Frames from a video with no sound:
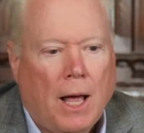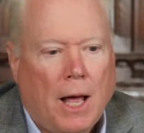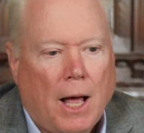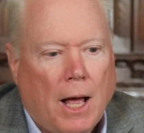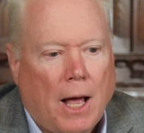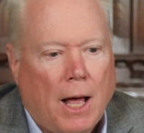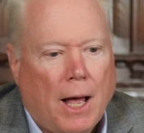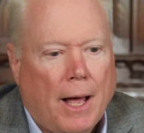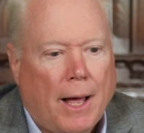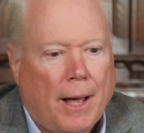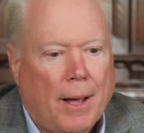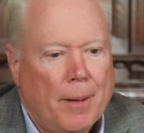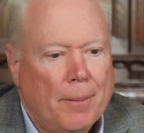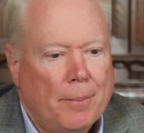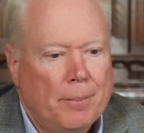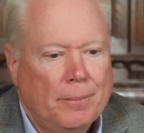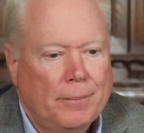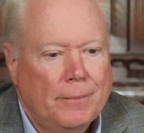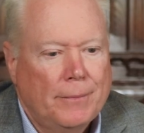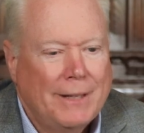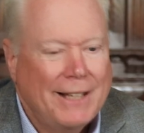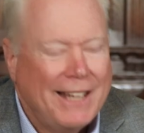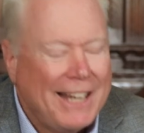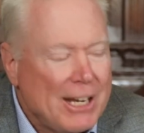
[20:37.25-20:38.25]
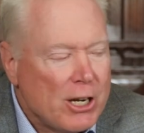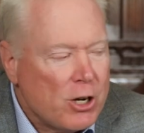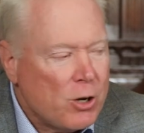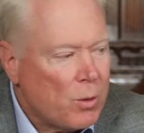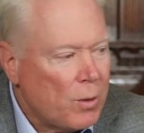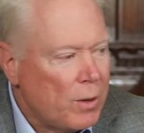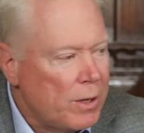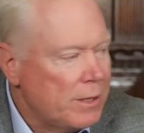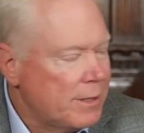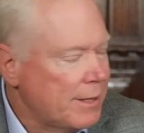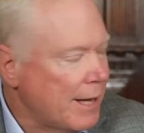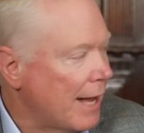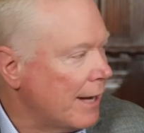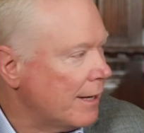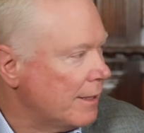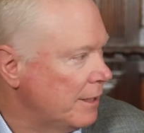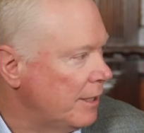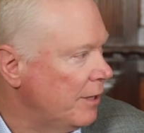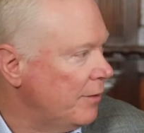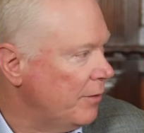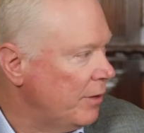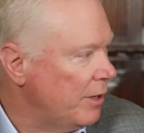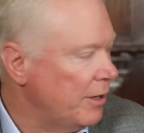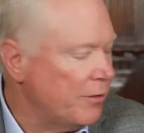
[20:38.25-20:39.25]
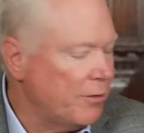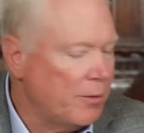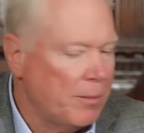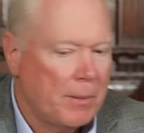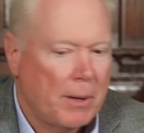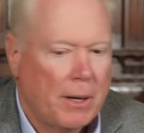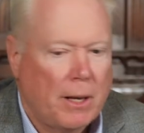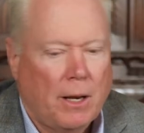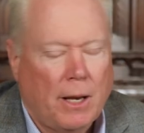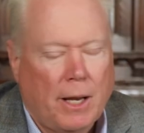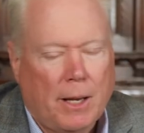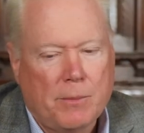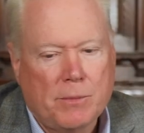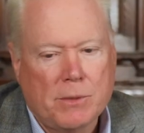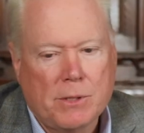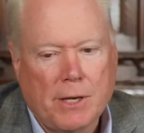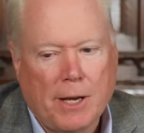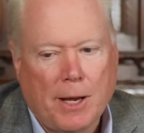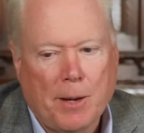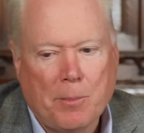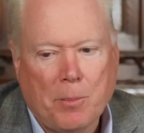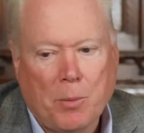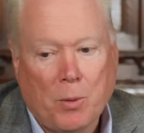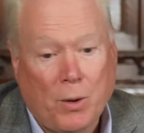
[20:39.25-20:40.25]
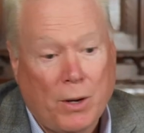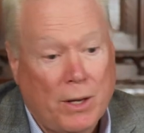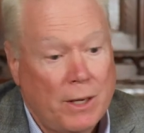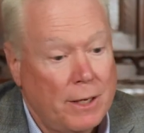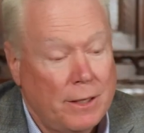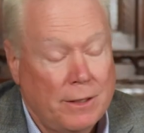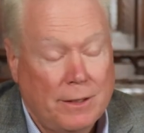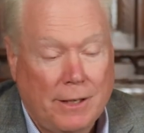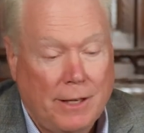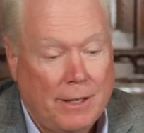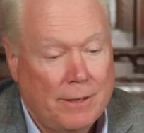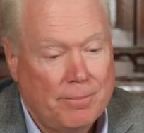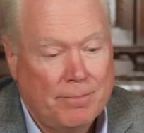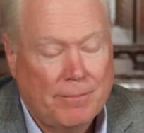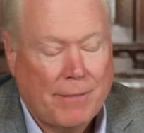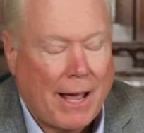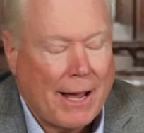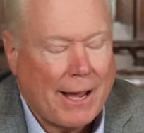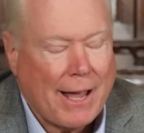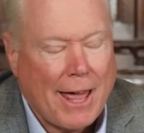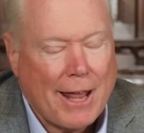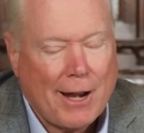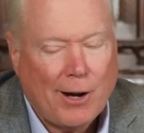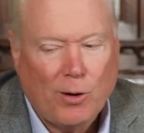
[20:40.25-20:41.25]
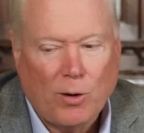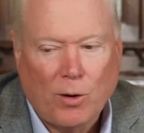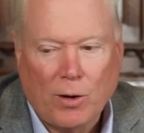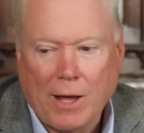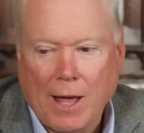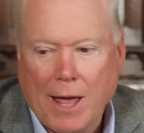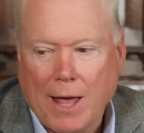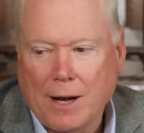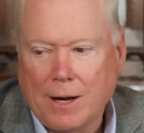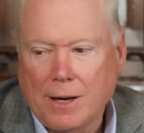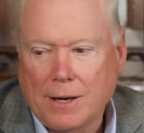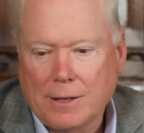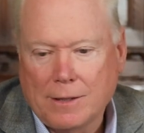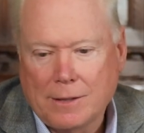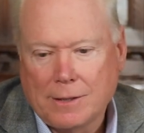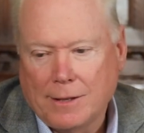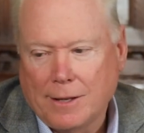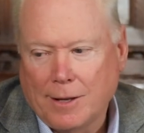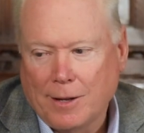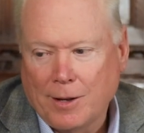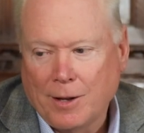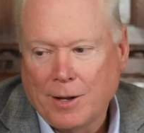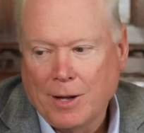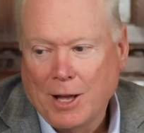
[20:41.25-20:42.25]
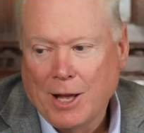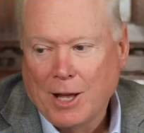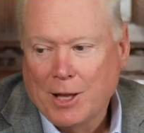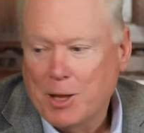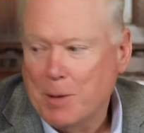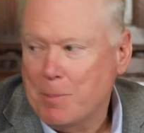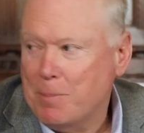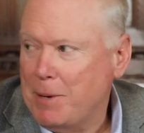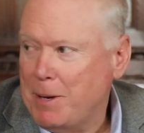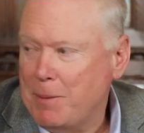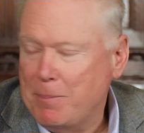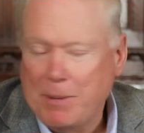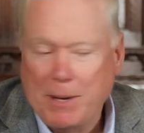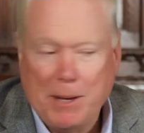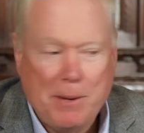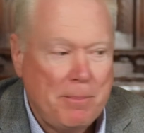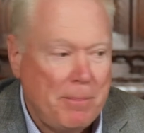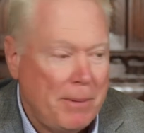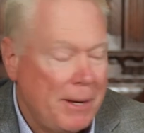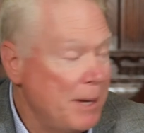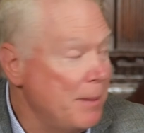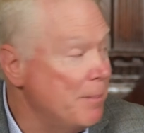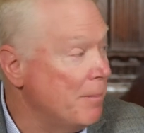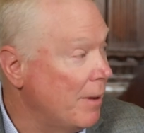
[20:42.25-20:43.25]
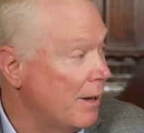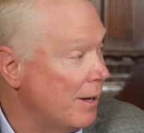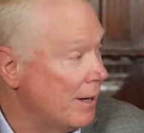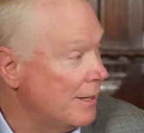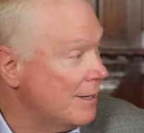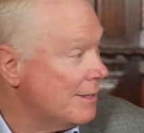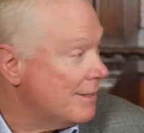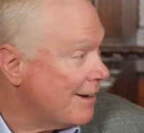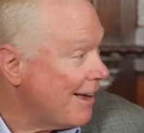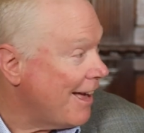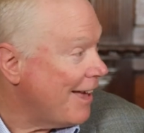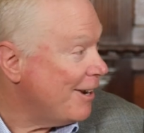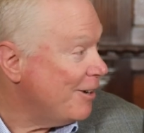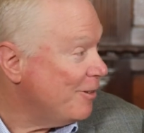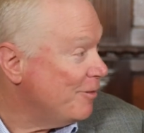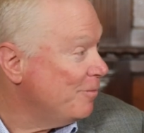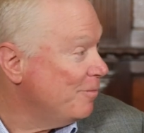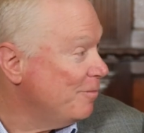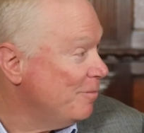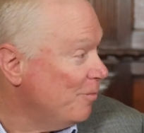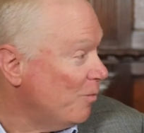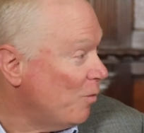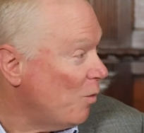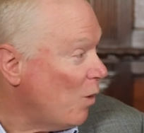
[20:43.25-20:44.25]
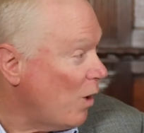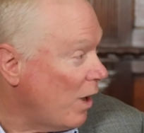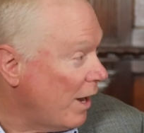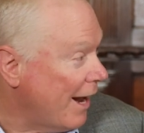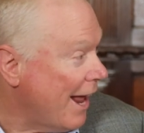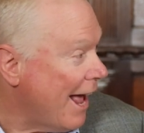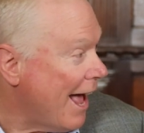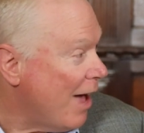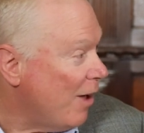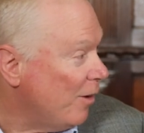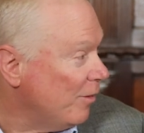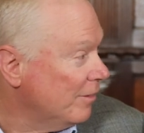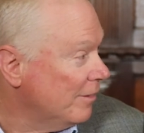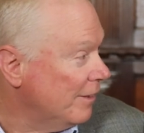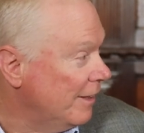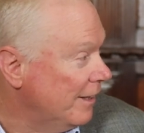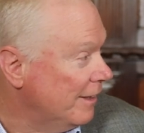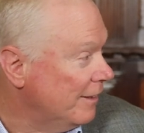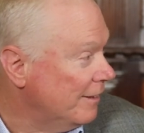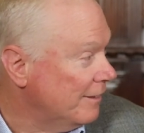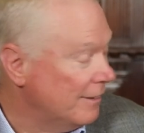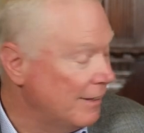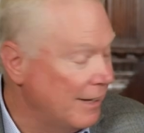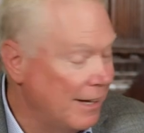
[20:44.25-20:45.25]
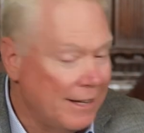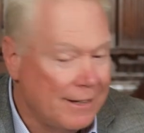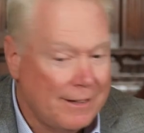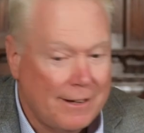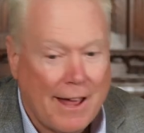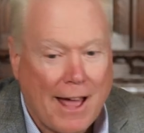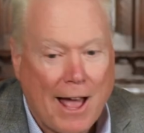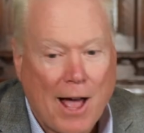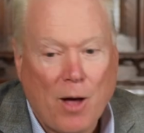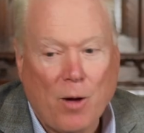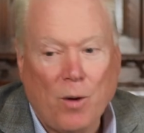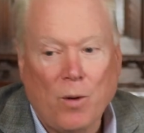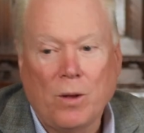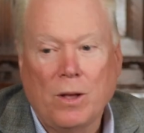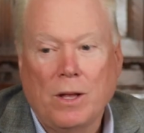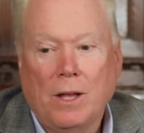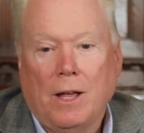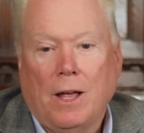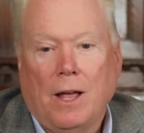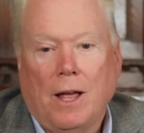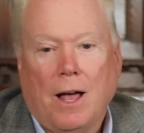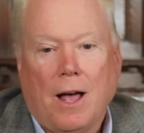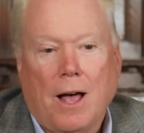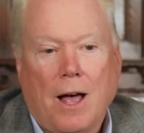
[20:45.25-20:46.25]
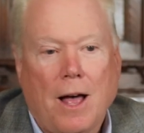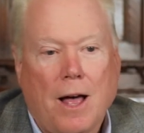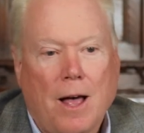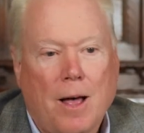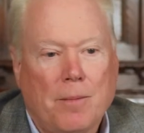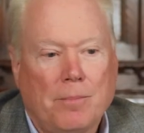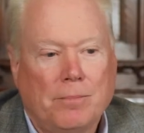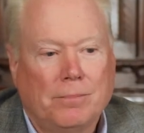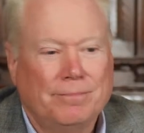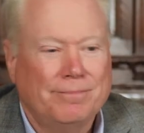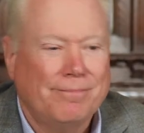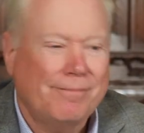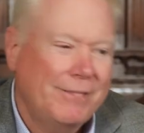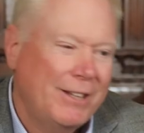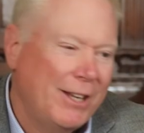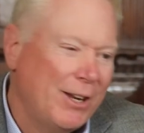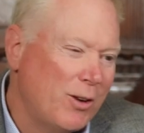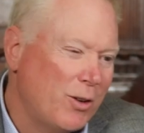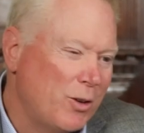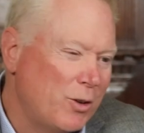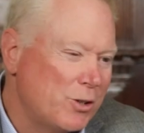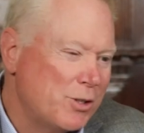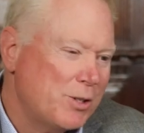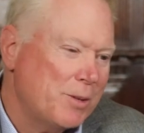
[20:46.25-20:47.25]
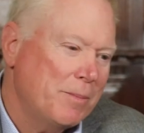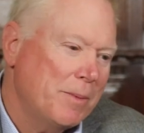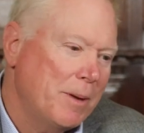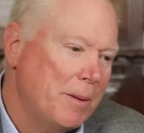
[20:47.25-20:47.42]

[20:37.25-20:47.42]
uh, increased activity from a claim standpoint, and, and I kind of look at it as the the PPP money's kind of run out, and, mm-hmm. and now um, you know there's some